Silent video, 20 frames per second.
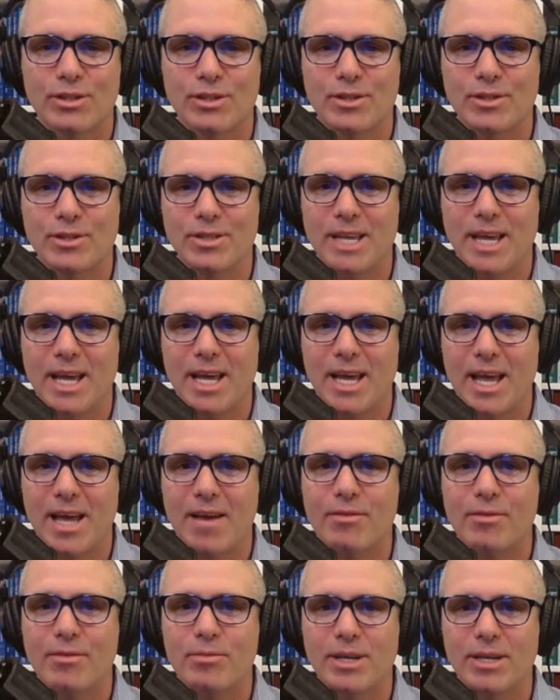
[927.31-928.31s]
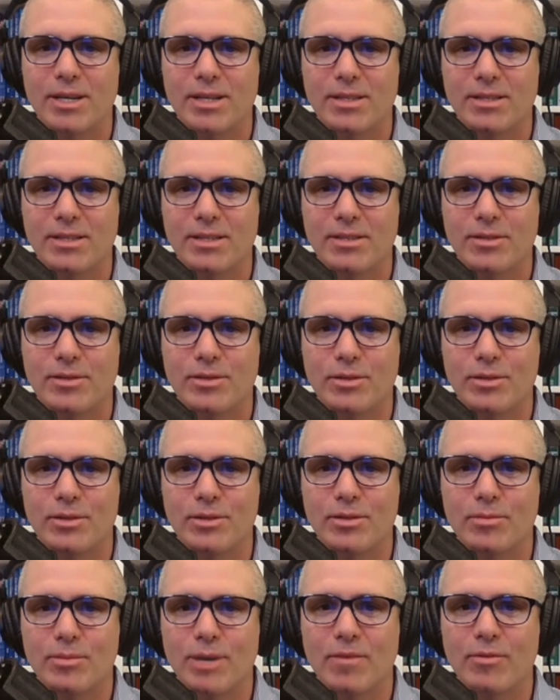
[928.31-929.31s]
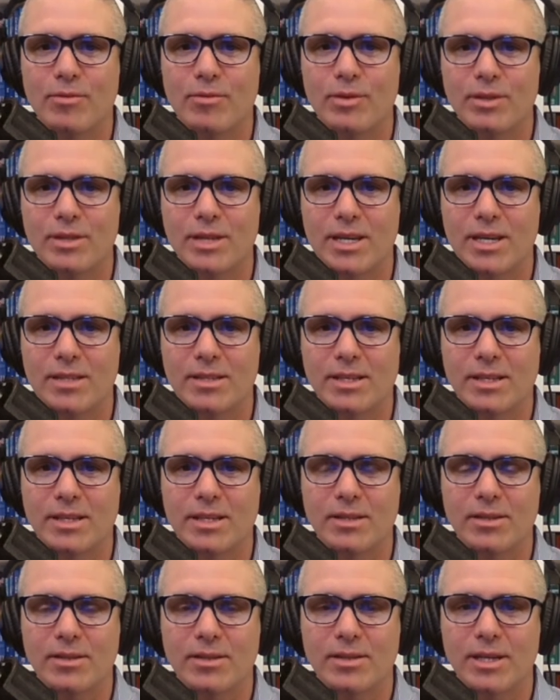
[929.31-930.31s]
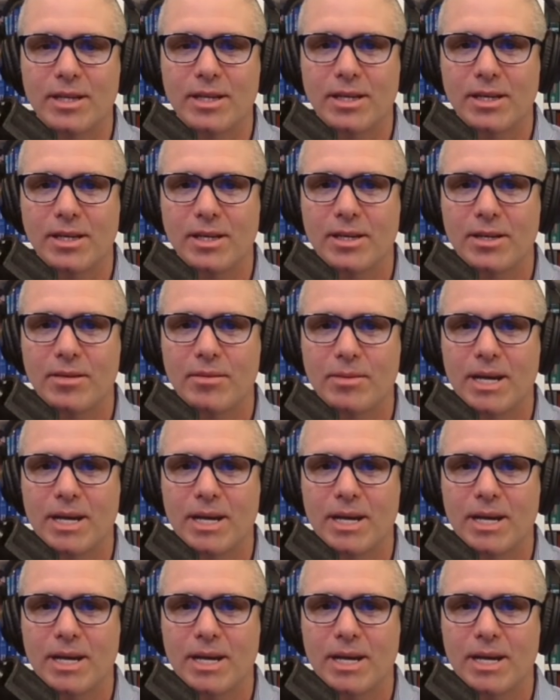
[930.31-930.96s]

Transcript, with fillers: today everybody's introduced to mindfulness, including mm-hmm. you know mm-hmm.